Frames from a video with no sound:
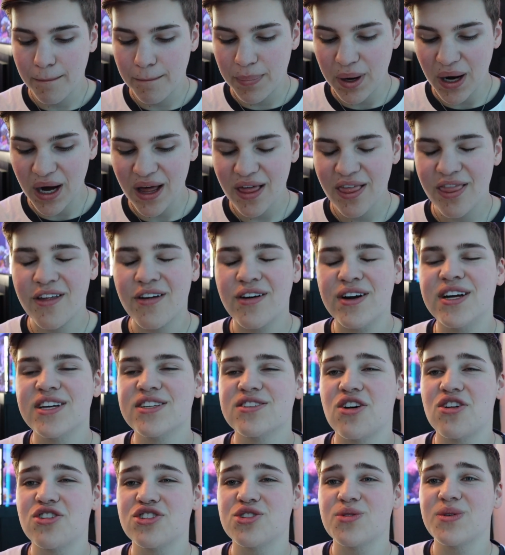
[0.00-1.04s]
but there is
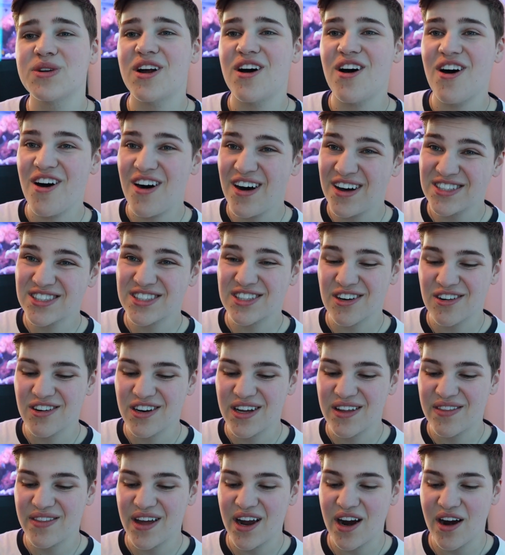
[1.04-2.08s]
also an Oscar
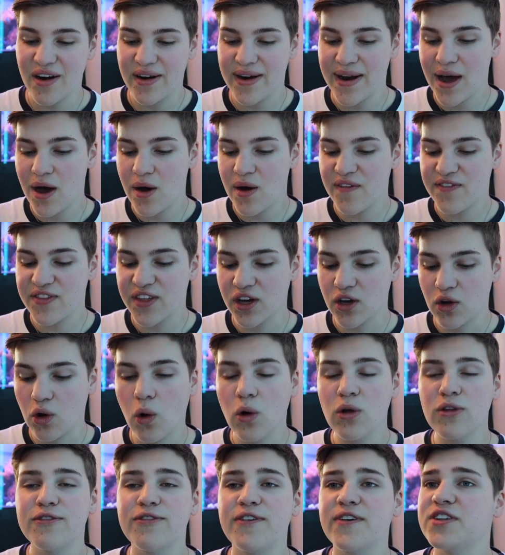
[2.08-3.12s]
in there. Now, if the
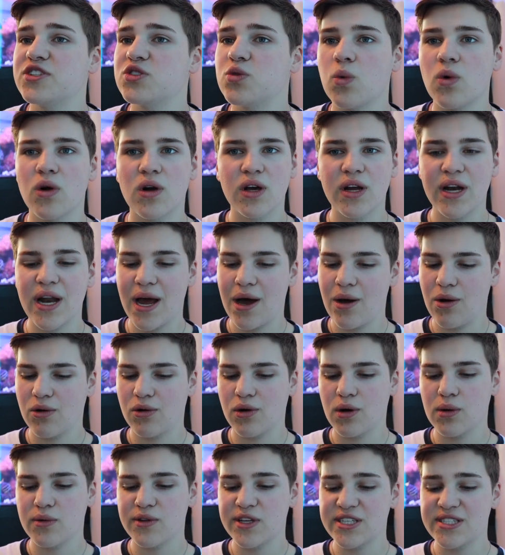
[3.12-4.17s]
goldfish weren't gonna
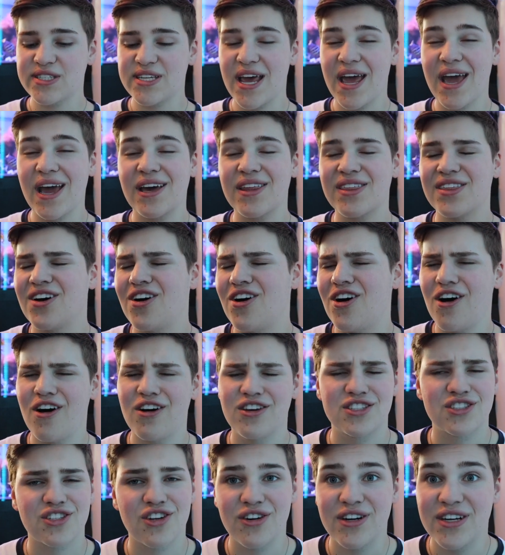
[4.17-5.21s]
outgrow this tank, the
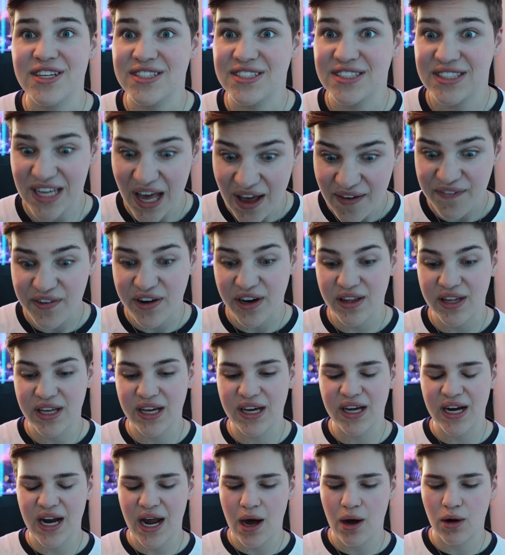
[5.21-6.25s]
Oscar is definitely
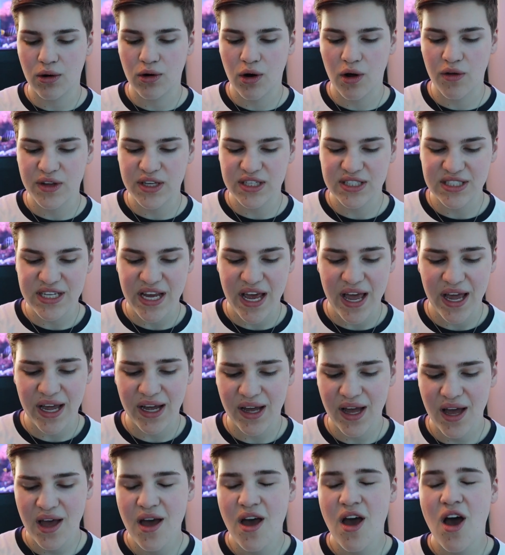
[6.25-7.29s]
gonna outgrow this
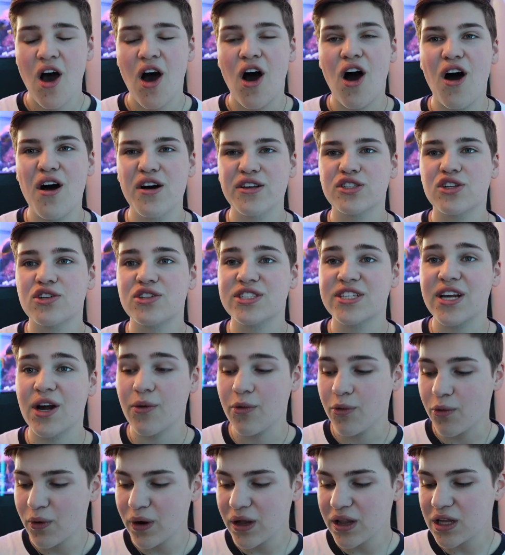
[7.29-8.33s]
tank. Oscars get
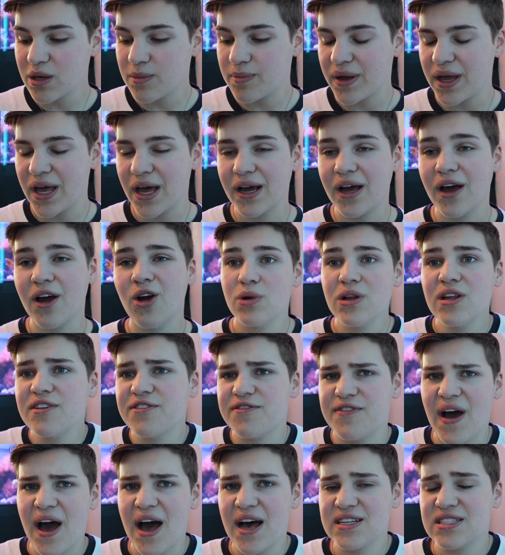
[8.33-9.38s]
really big, really
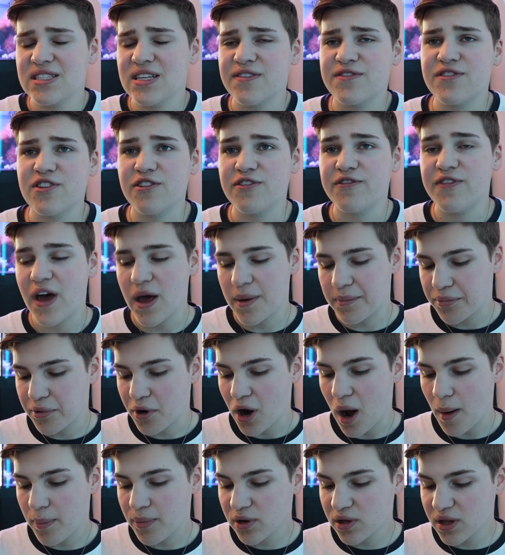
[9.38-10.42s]
fast if they're fed
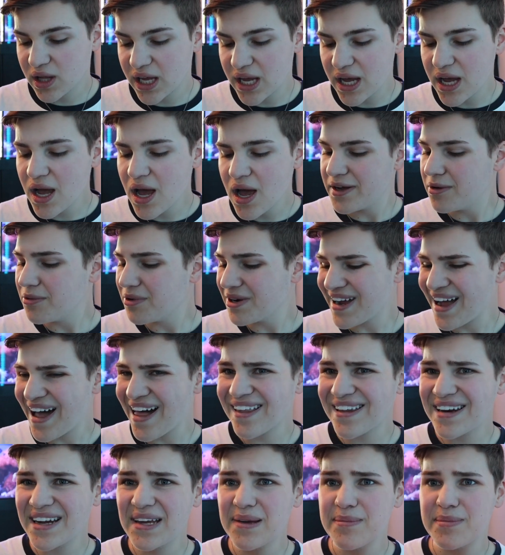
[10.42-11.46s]
properly. In
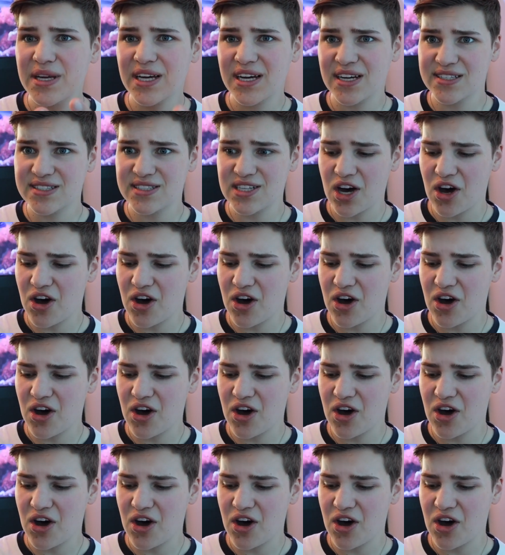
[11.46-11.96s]
reality, because the